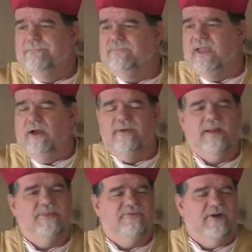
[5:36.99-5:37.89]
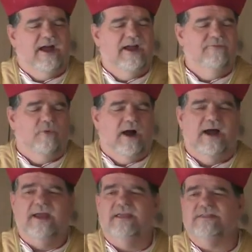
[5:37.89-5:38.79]
Now we have the five
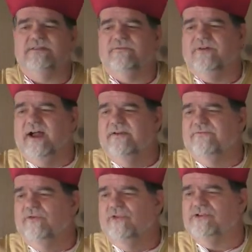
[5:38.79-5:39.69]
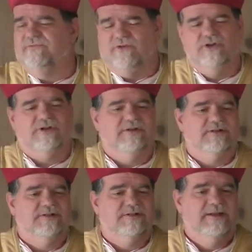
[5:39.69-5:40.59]
wise and the five foolish
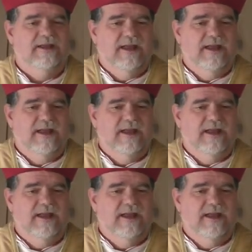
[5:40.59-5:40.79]
virgins.